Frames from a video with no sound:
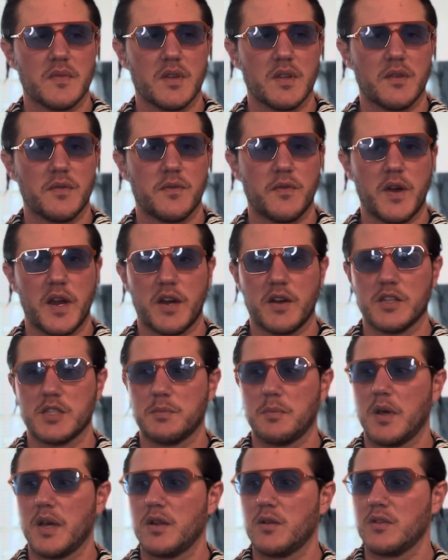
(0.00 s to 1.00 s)
fragrance.
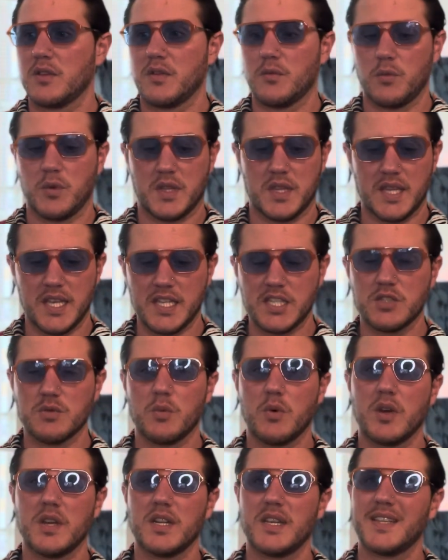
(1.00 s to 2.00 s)
But with this
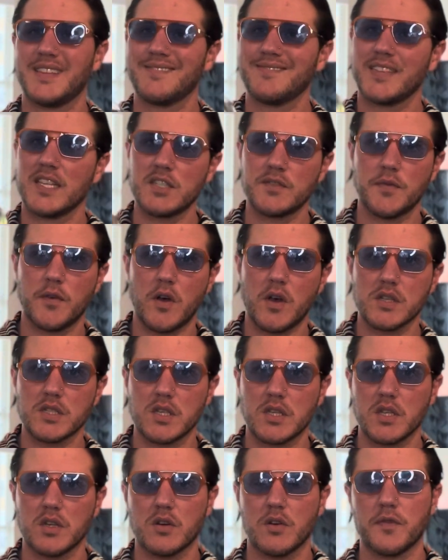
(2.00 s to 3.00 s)
one, this falls a
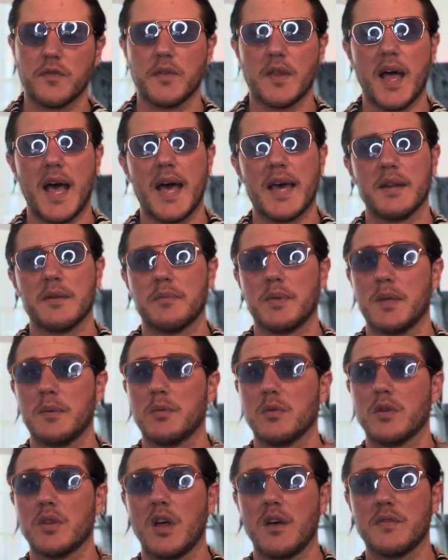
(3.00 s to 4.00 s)
little flat. People
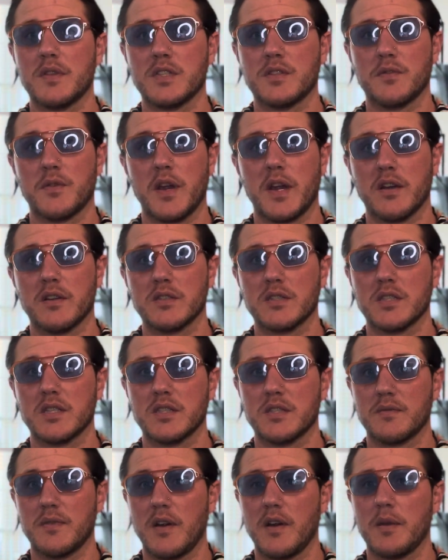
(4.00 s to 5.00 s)
love this fragrance. It's
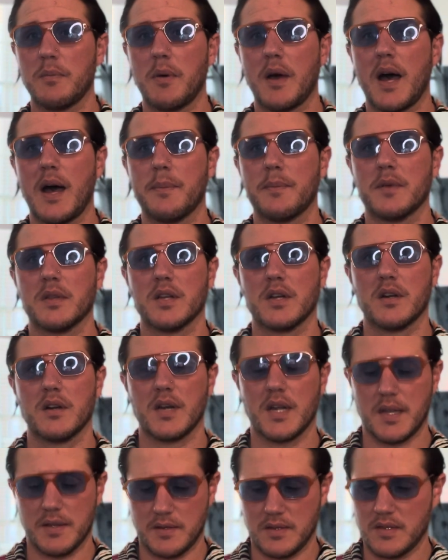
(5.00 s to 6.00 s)
very popular.
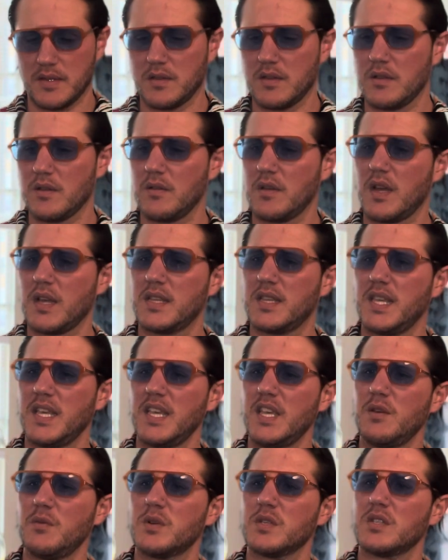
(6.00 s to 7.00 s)
I think
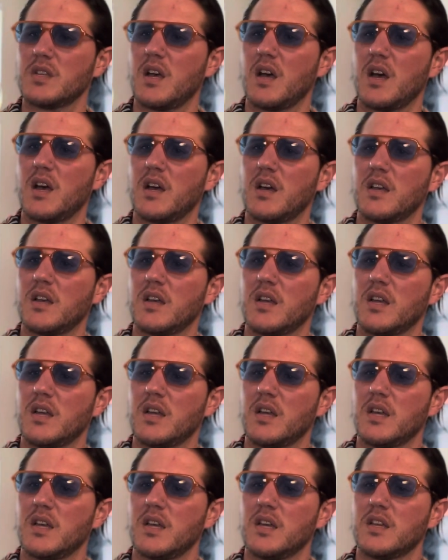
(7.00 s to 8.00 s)
it was
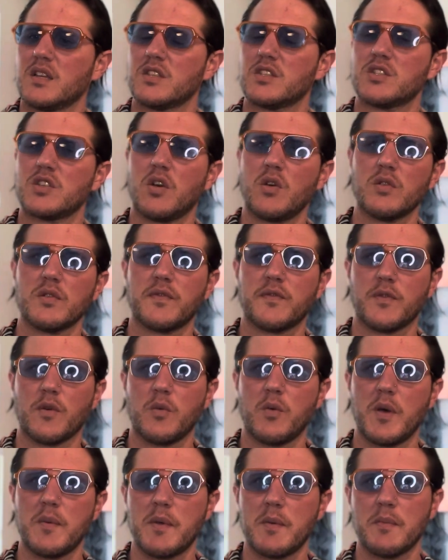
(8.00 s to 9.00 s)
sold for
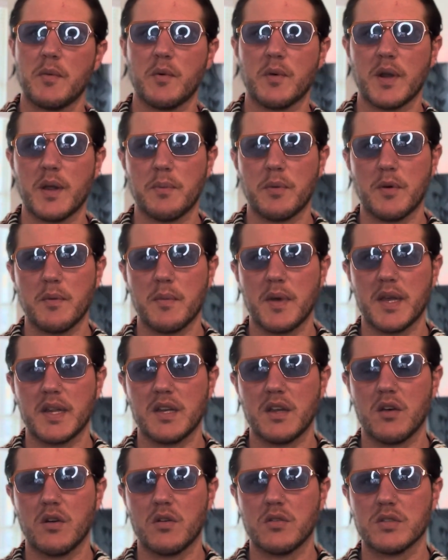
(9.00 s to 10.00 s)
women, but when I put my
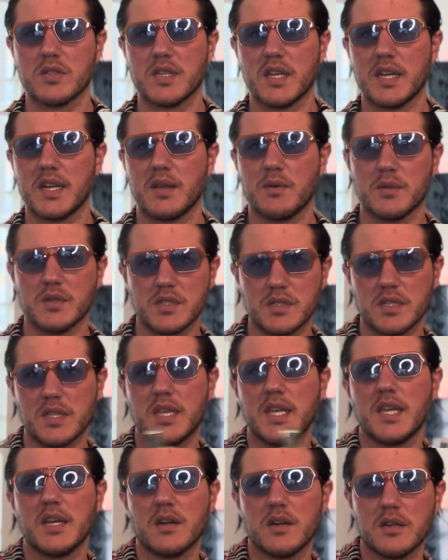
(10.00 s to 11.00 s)
nose that it was
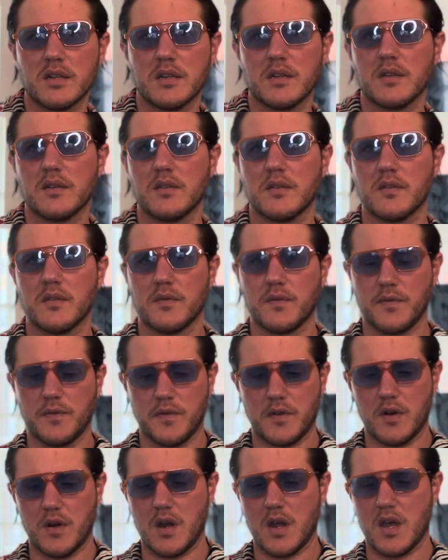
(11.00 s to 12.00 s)
geared
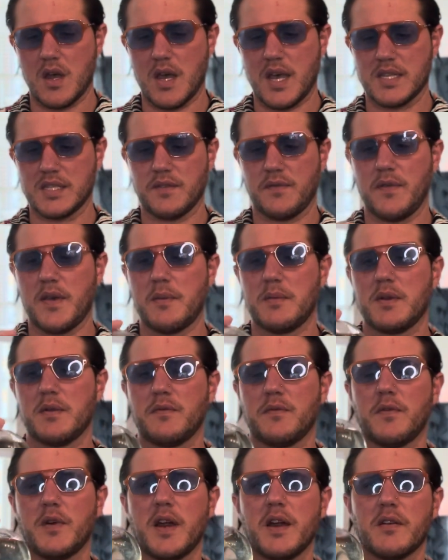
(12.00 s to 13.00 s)
for as a feminine
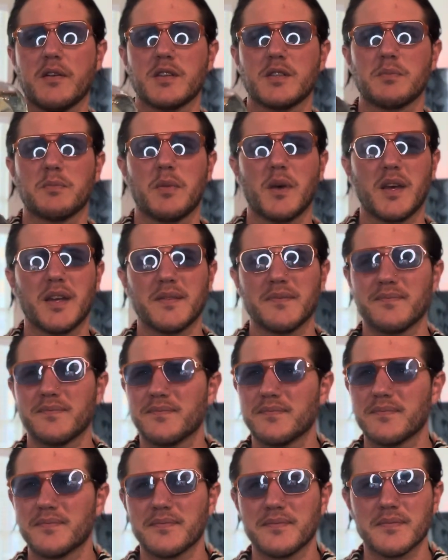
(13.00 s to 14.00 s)
fragrance, but
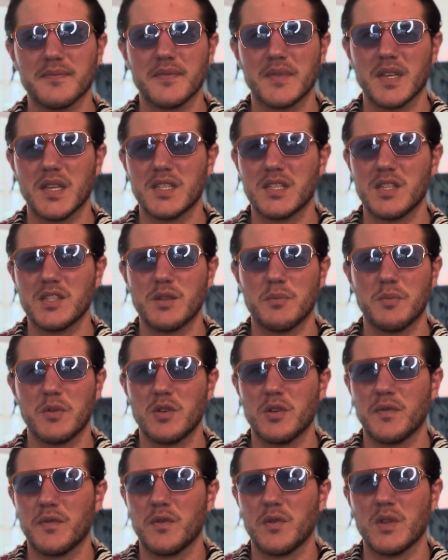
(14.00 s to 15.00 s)
it's just a
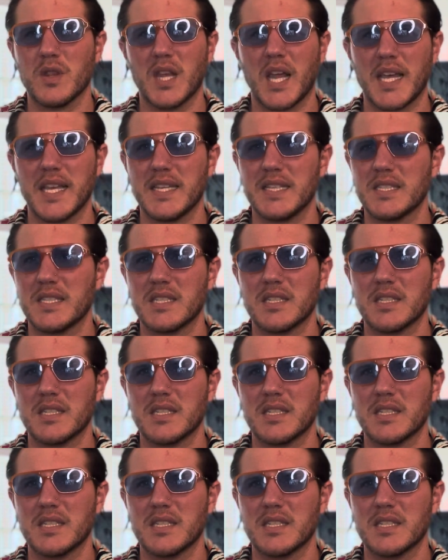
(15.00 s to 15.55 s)
beautiful light